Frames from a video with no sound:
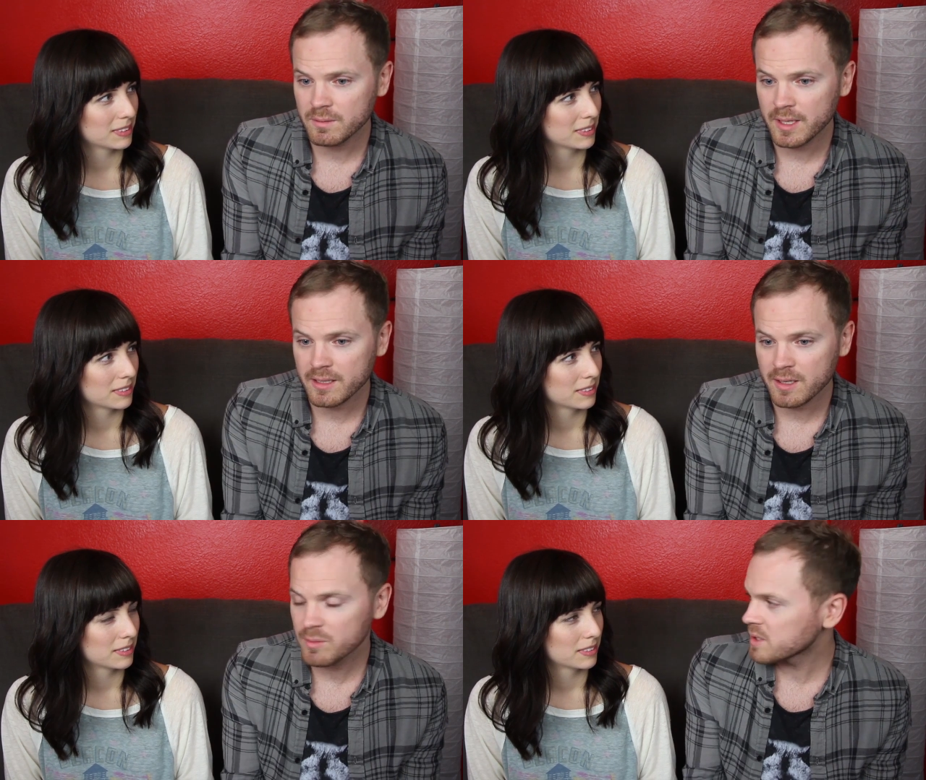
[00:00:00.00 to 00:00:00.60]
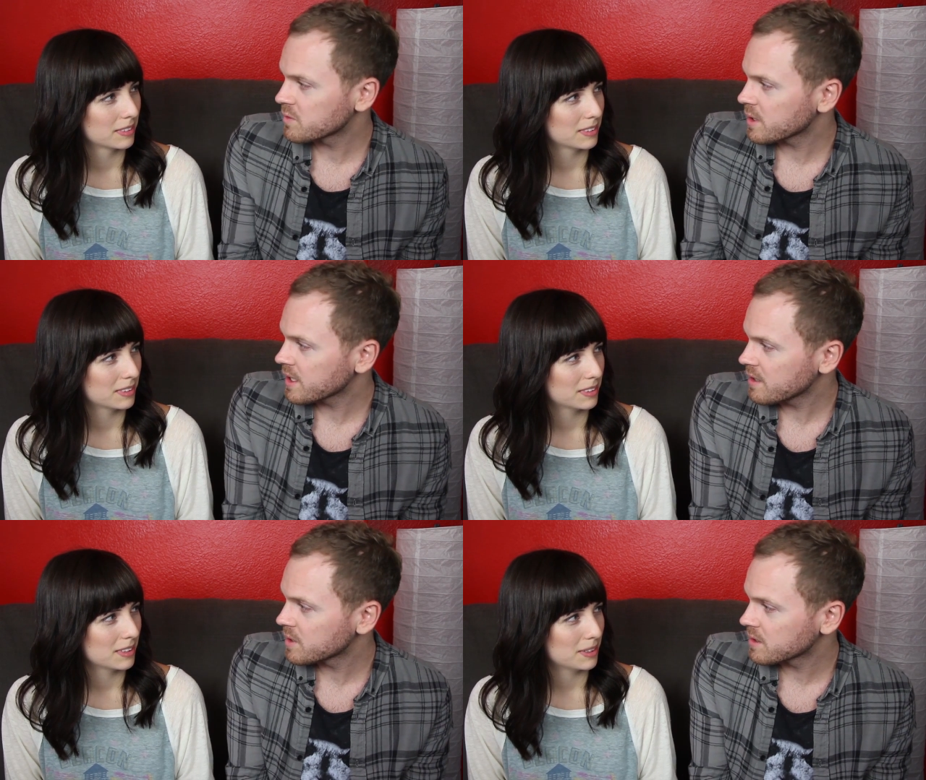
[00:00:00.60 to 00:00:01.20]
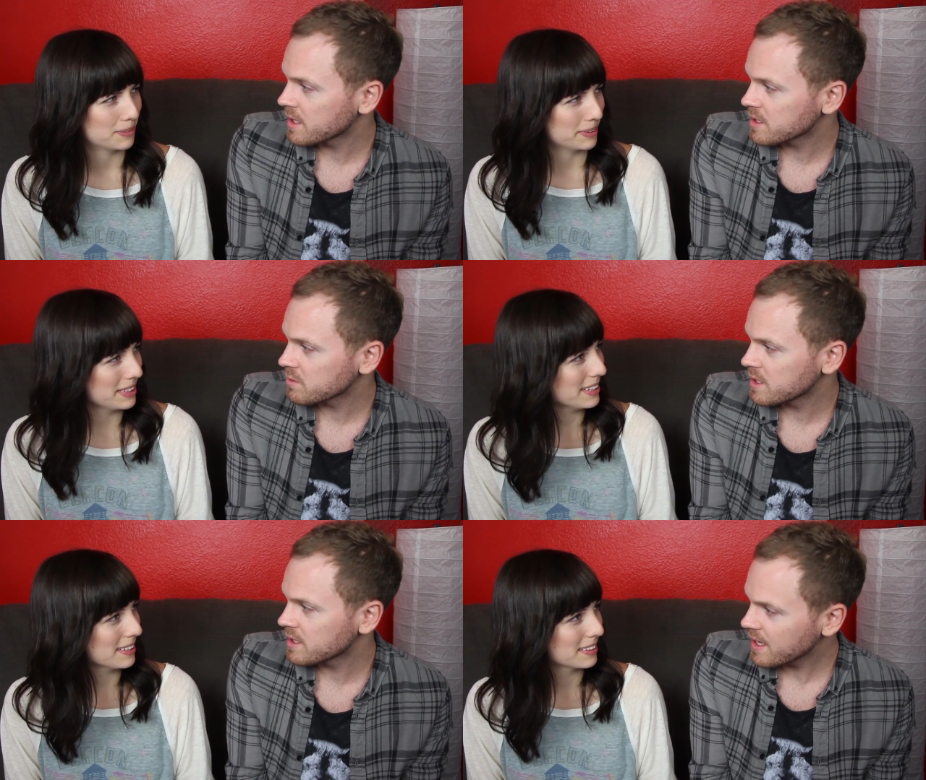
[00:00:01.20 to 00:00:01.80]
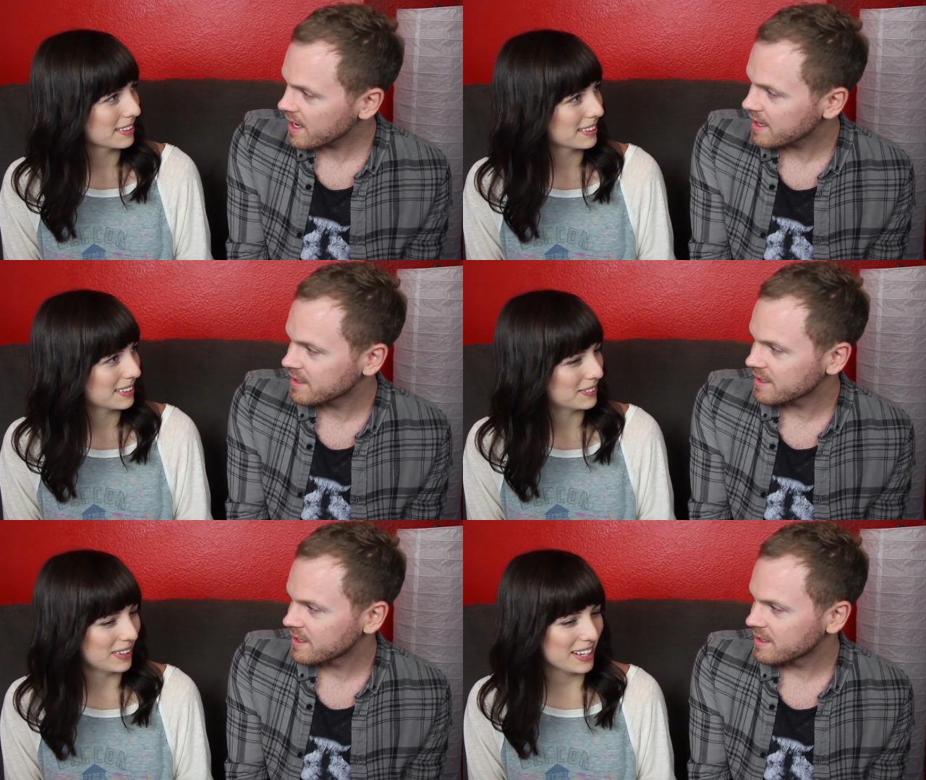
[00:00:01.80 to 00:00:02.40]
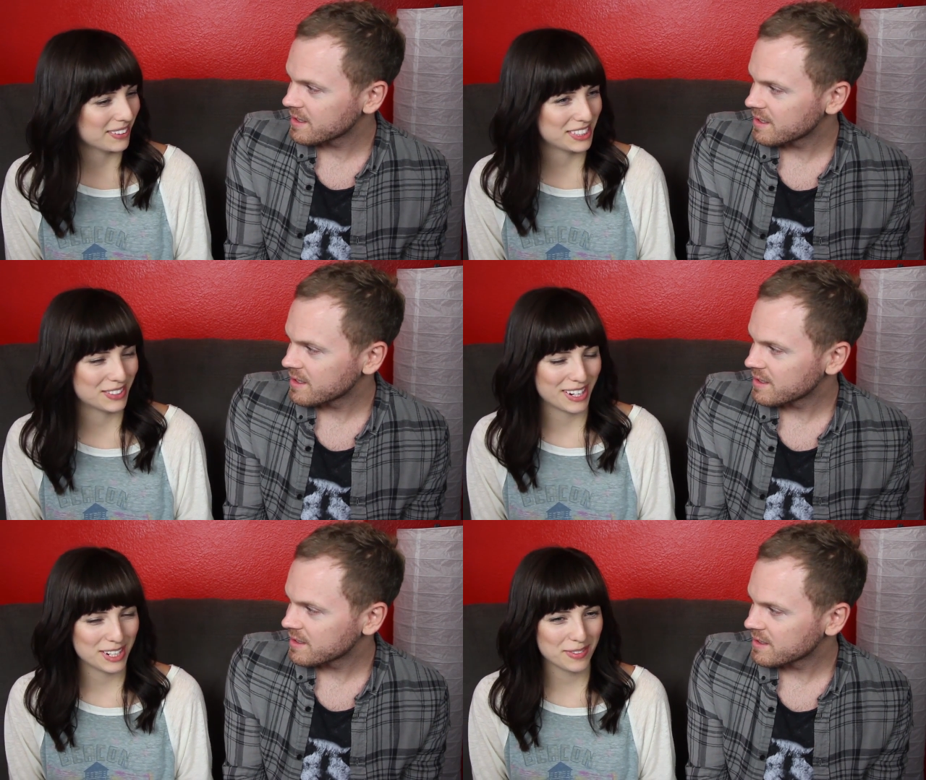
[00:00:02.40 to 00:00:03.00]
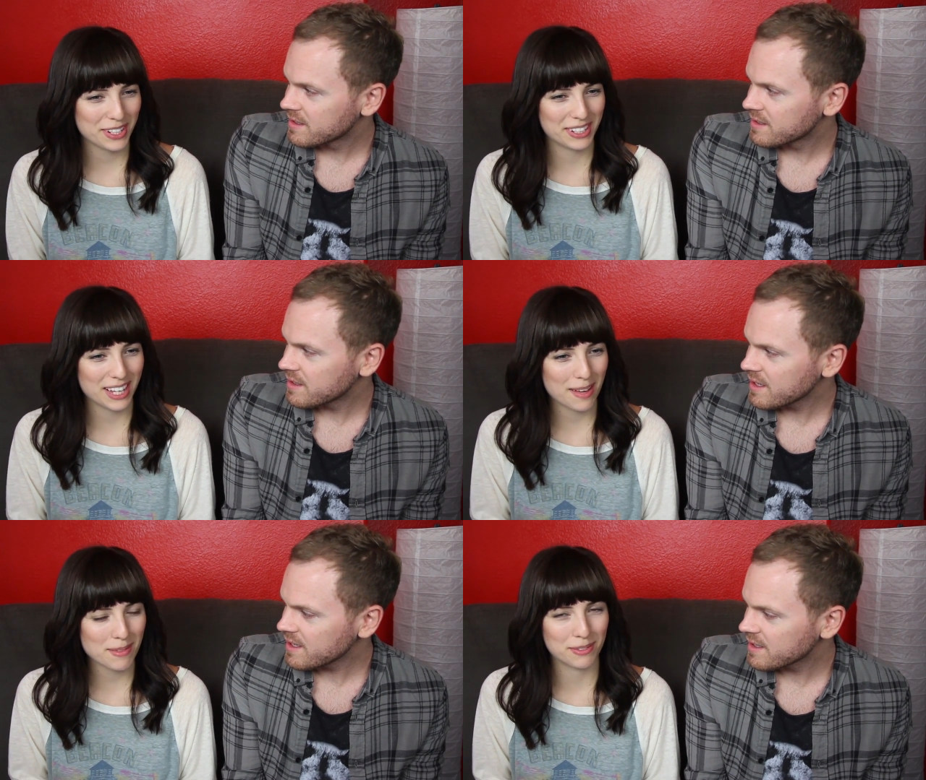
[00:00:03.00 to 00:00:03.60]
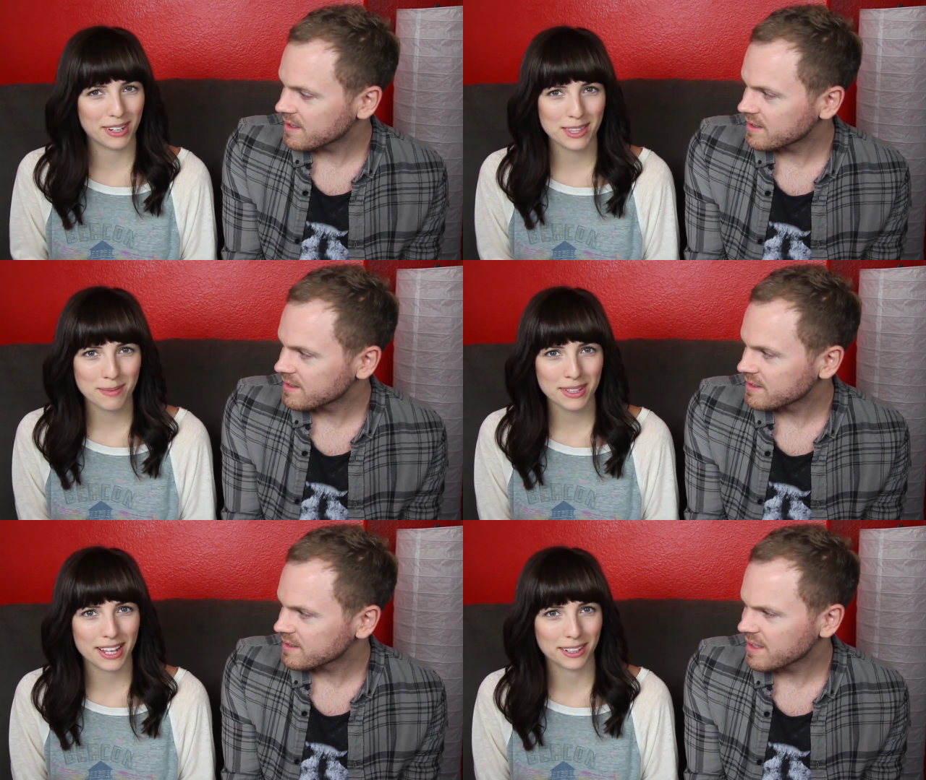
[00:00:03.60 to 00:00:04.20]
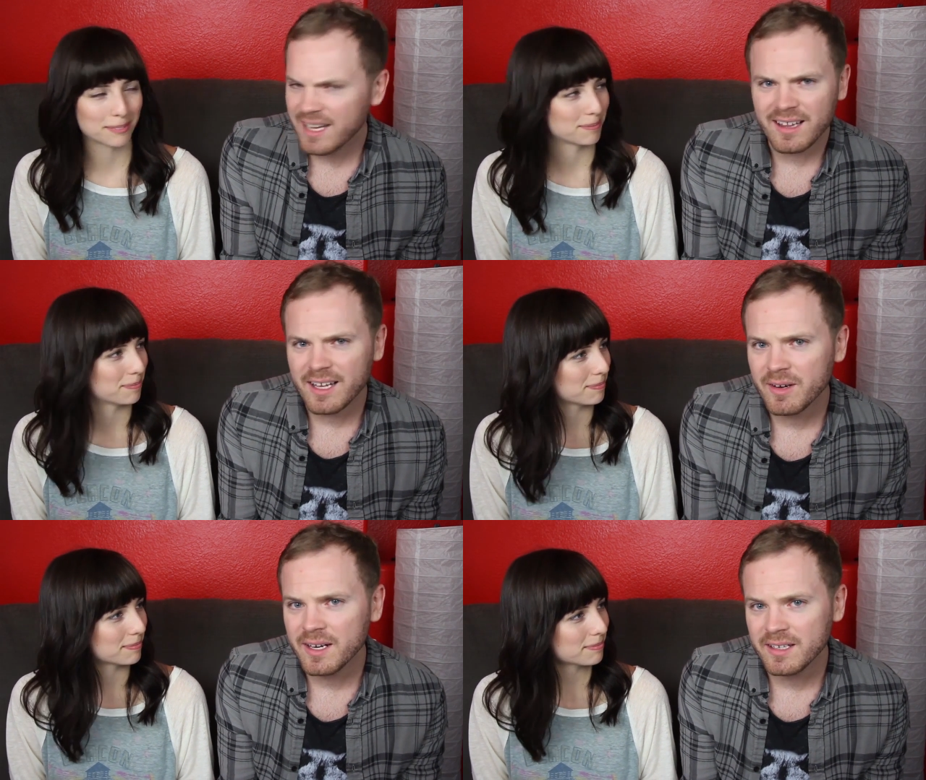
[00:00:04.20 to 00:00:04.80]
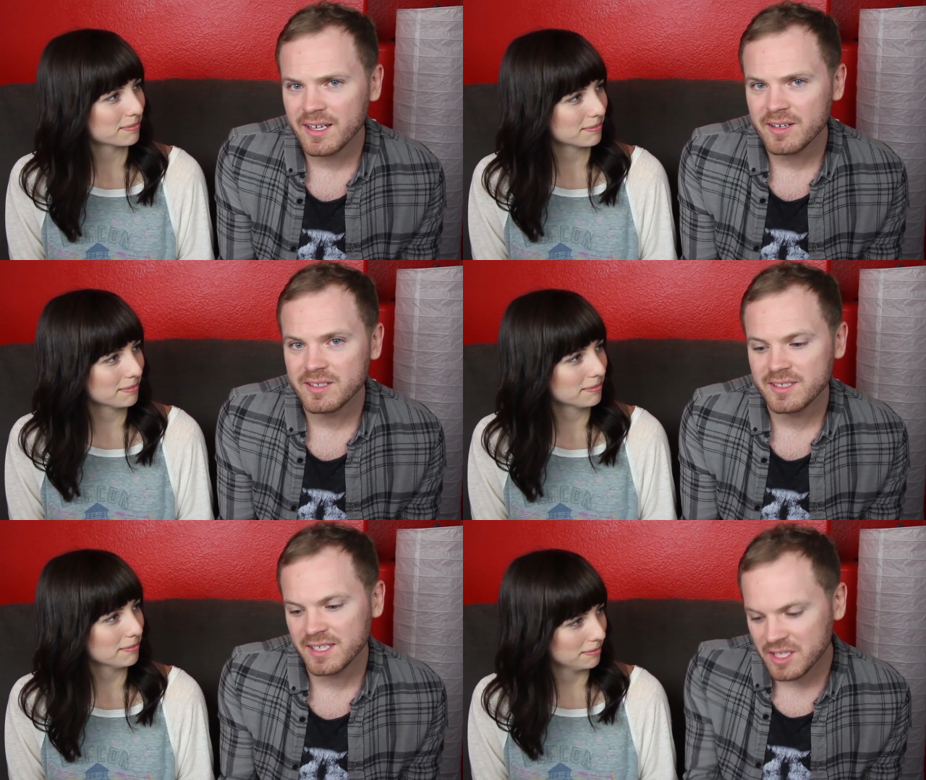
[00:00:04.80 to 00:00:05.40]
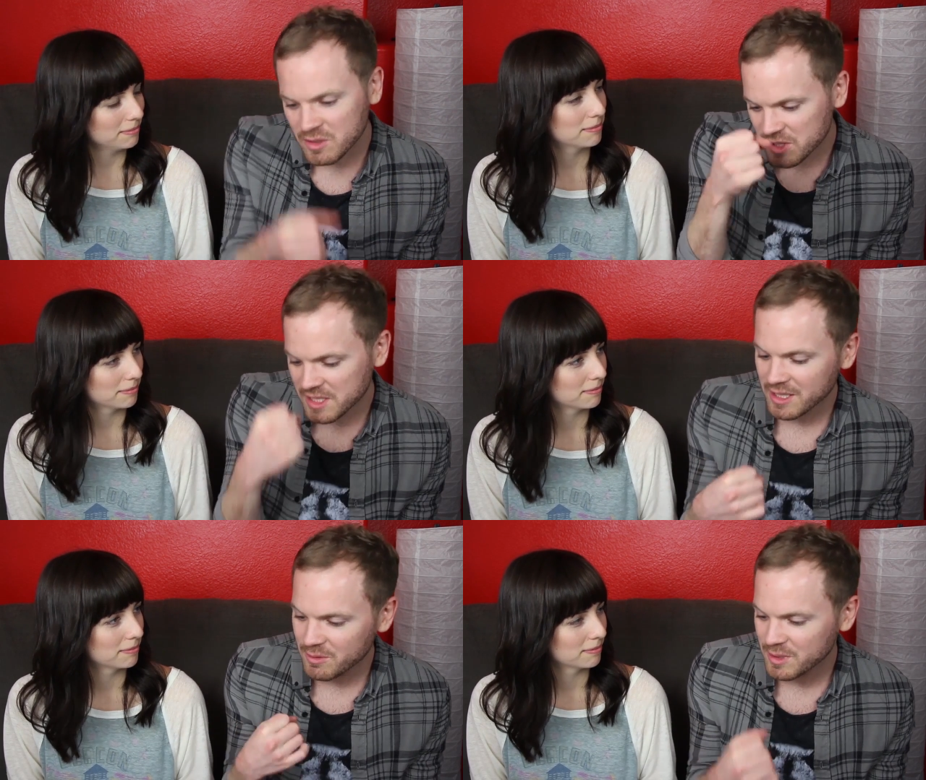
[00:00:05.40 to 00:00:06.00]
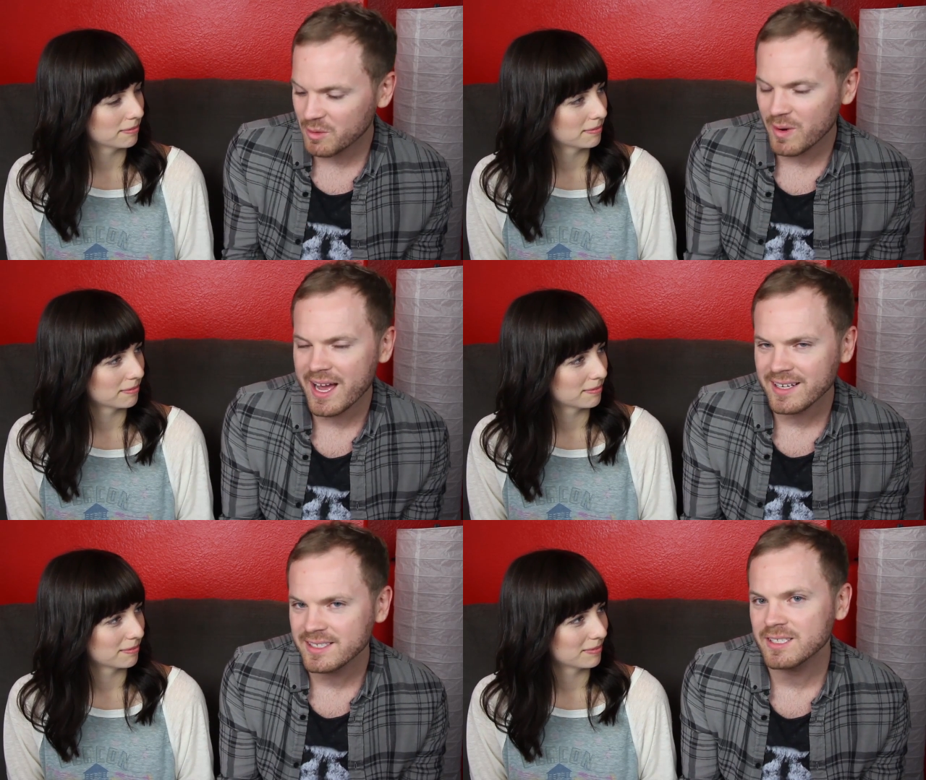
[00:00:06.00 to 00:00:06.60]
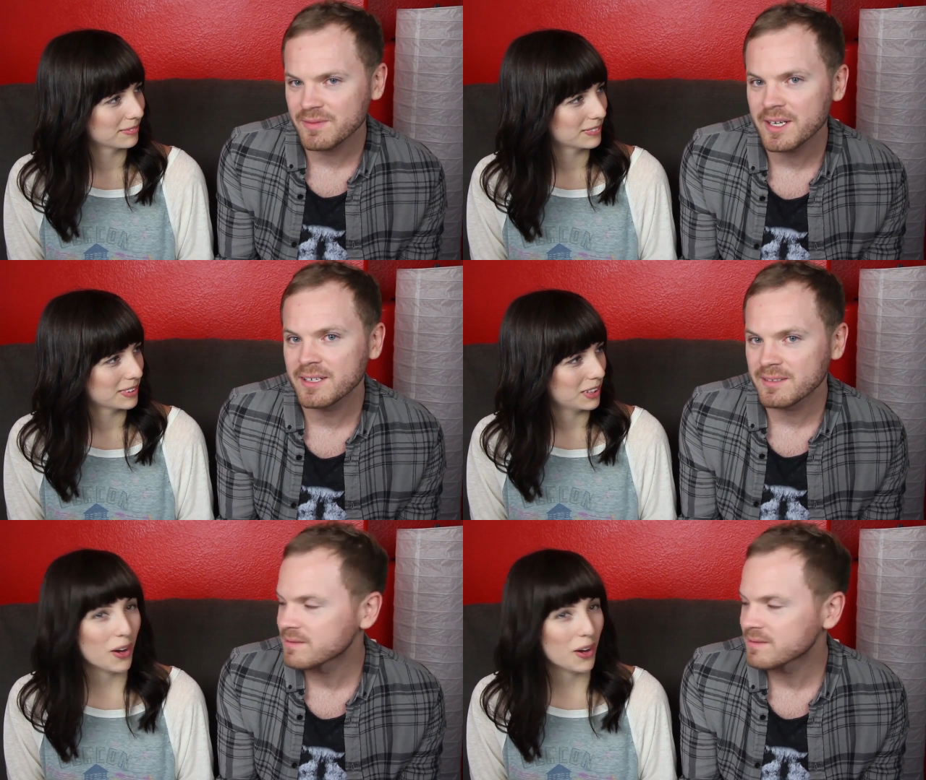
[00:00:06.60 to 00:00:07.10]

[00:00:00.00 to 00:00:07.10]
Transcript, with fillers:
Speaker 1: like a couple days before I came here,
Speaker 2: last week. Yeah. Wow, just randomly you're like, I'm gonna write them a letter.
Speaker 1: I like writing letters. And then you seal it with the wax, it's fun.